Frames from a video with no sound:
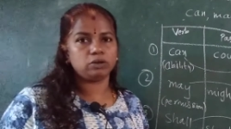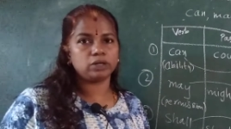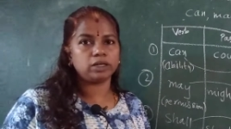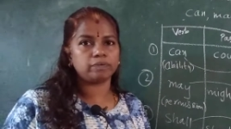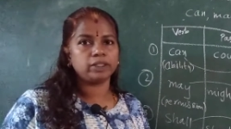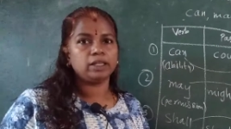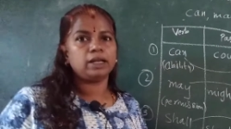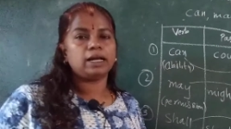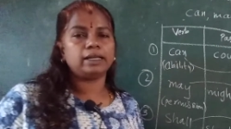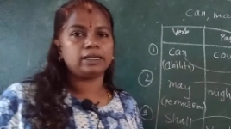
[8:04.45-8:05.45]
Okay,
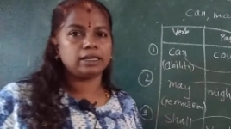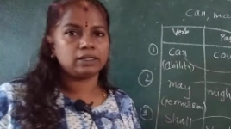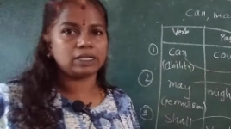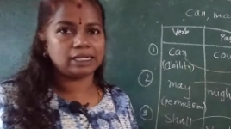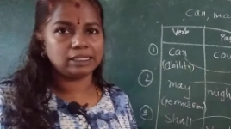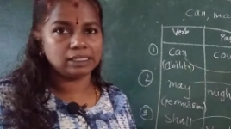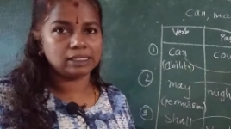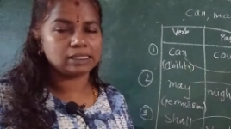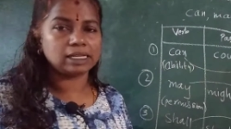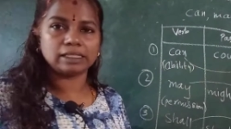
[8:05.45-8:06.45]
I can write
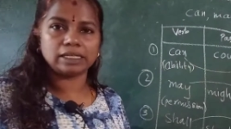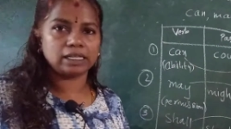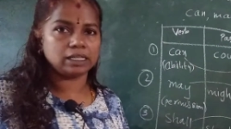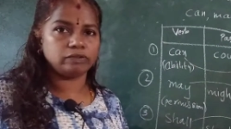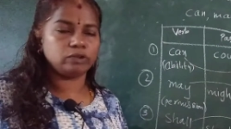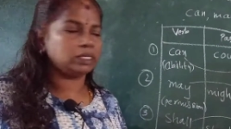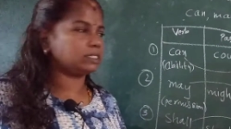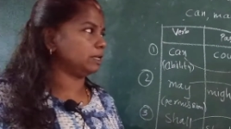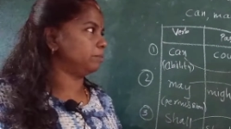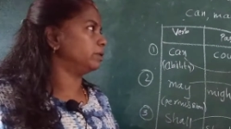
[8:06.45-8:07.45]
this like that. I gave you
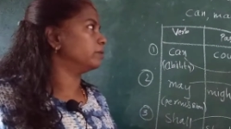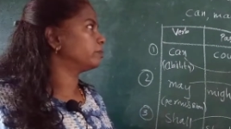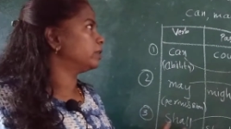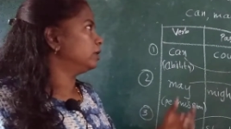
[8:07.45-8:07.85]
example.